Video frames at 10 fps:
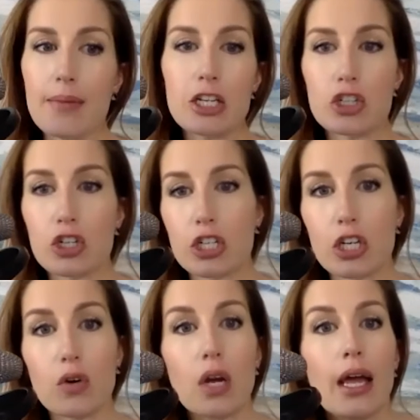I sure
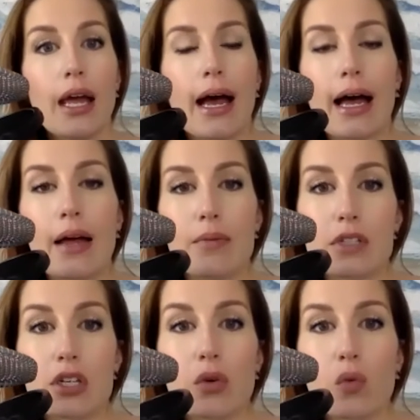do.
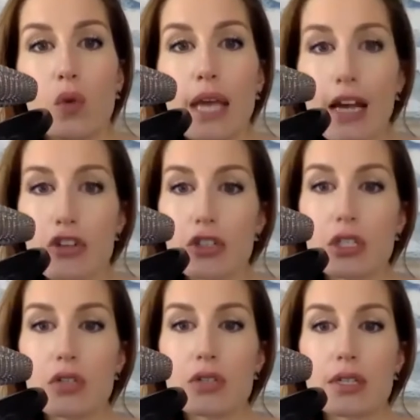So we actually
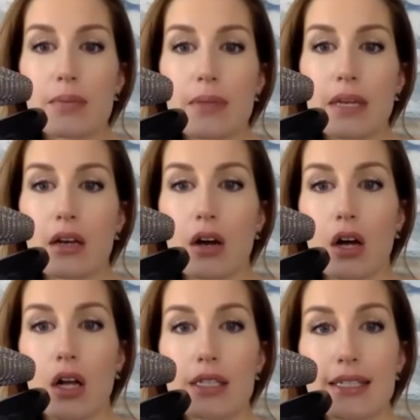use something
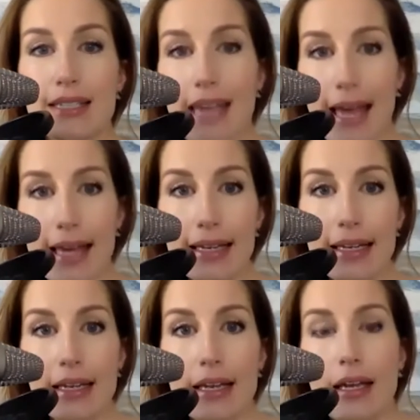called Sked.
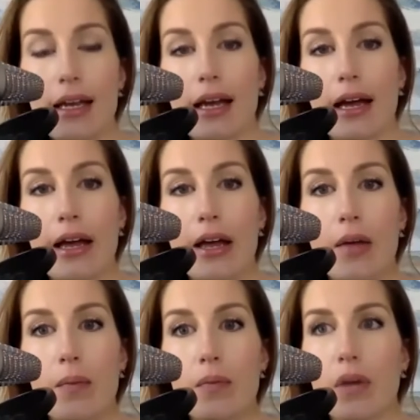
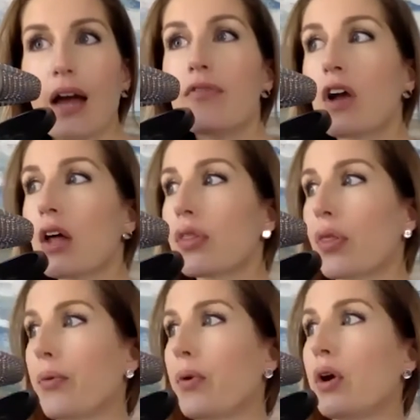I've gone
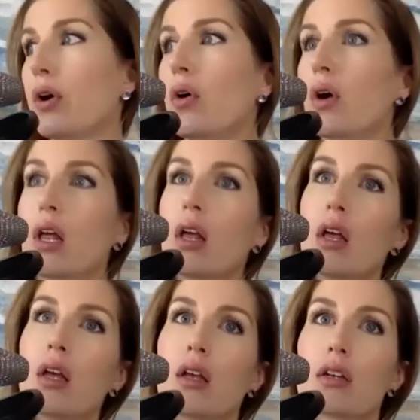through,
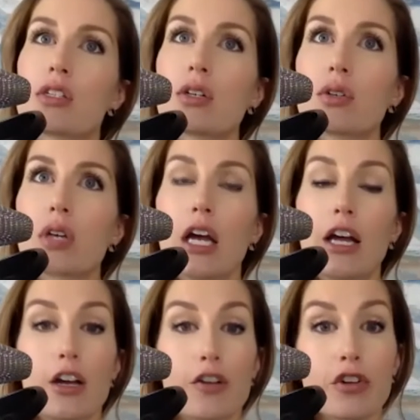so
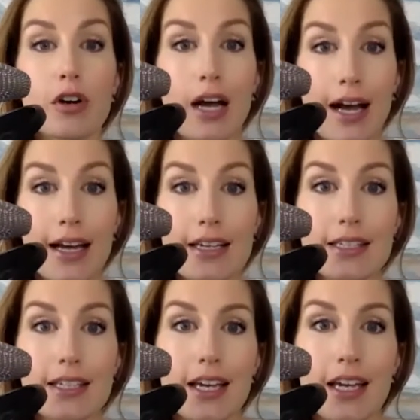for
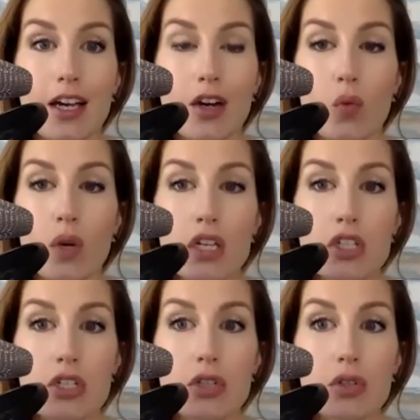us, we
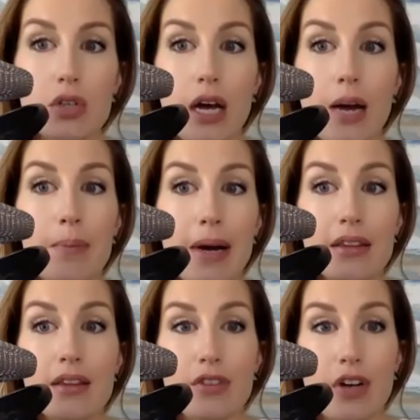do a
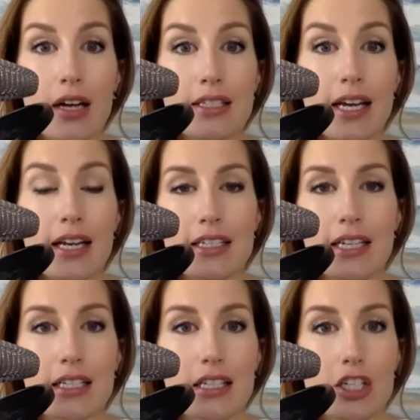month of content. It
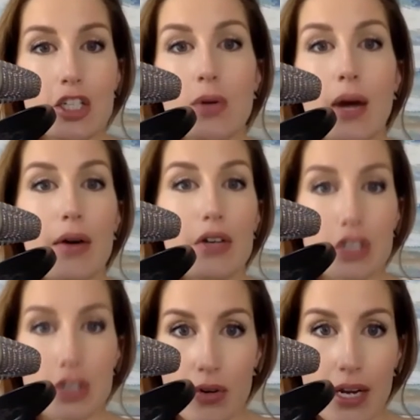takes us 2 hours
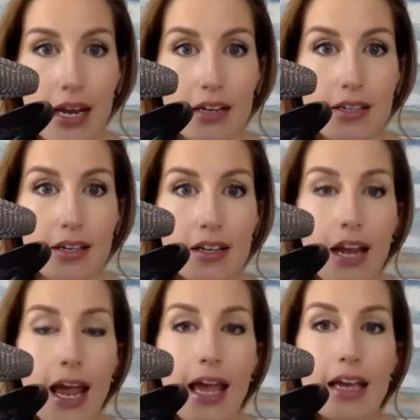to create.
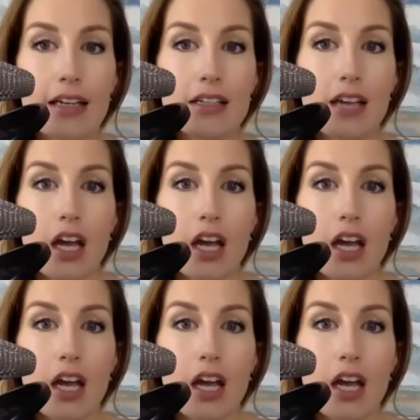And